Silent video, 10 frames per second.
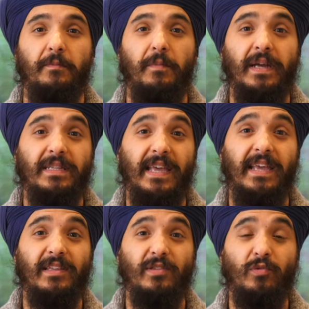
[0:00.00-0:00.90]
by
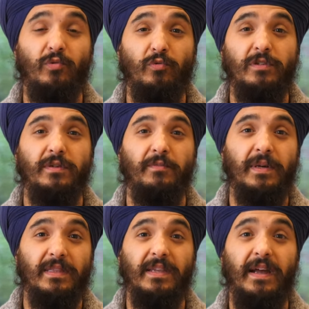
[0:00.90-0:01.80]
taking the Guru's
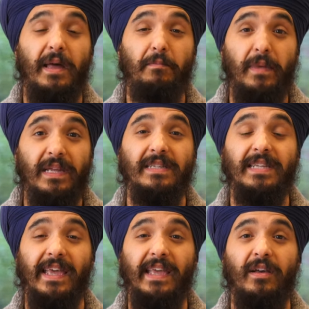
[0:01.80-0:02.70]
mantra and
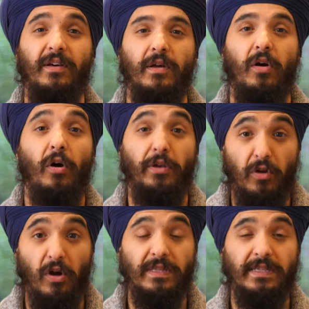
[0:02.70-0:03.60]
meditating on
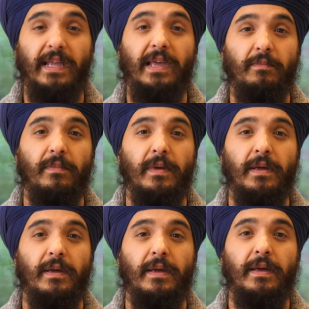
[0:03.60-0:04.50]
God's name,
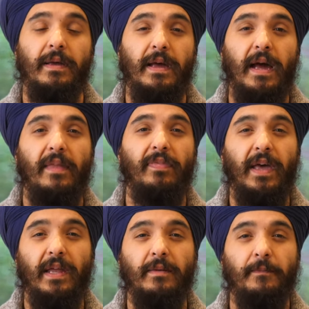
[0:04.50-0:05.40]
and
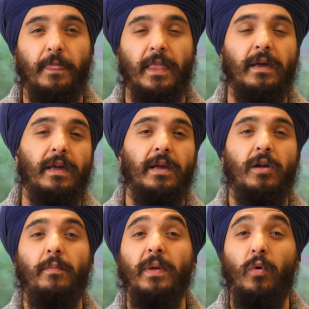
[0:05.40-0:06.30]
then
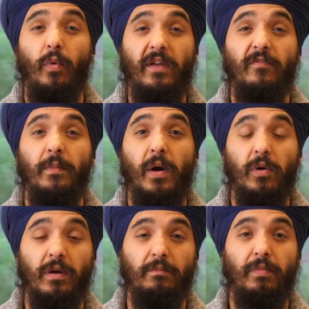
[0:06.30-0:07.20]
coming away from
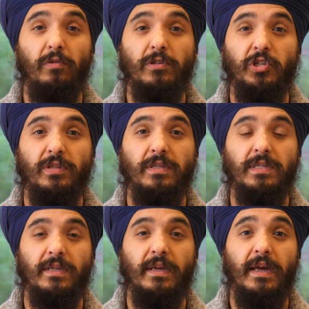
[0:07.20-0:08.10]
our
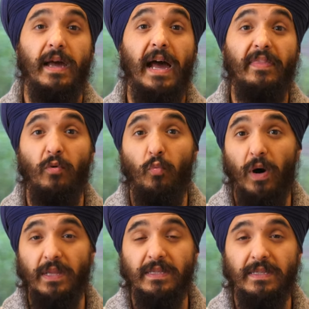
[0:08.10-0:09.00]
compulsions and the
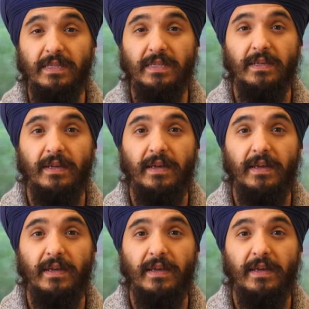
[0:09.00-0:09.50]
wants